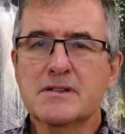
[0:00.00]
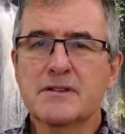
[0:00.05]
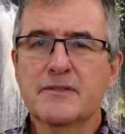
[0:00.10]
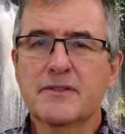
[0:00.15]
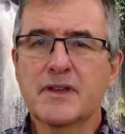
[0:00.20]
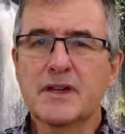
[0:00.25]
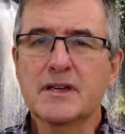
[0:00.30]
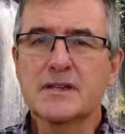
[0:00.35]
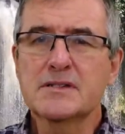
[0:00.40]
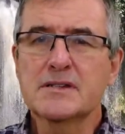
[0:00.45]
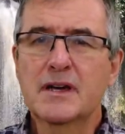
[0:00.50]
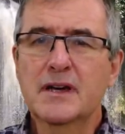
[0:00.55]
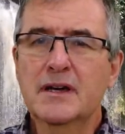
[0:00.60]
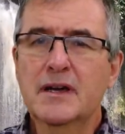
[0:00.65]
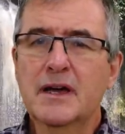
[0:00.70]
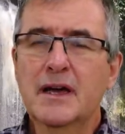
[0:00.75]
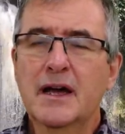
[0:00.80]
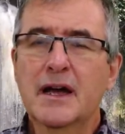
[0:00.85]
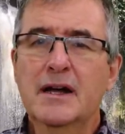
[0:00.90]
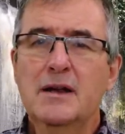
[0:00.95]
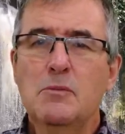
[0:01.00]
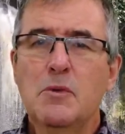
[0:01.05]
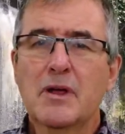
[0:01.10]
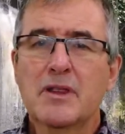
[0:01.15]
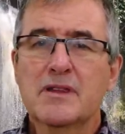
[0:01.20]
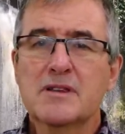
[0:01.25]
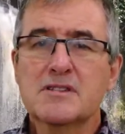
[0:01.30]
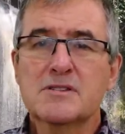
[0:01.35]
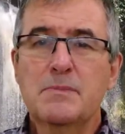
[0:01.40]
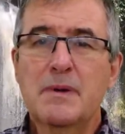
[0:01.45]
of this. Anyone
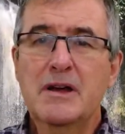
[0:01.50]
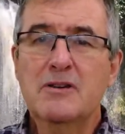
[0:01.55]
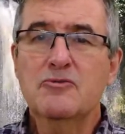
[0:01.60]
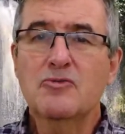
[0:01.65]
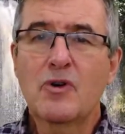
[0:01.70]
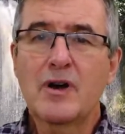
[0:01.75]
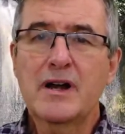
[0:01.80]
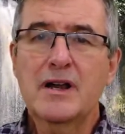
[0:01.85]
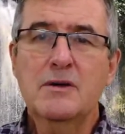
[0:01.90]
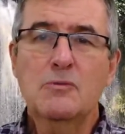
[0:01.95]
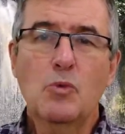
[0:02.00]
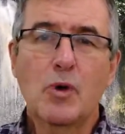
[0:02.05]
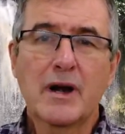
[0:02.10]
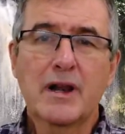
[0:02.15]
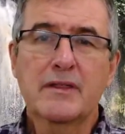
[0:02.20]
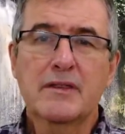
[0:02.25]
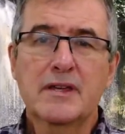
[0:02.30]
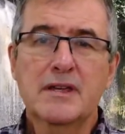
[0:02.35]
that's been running one of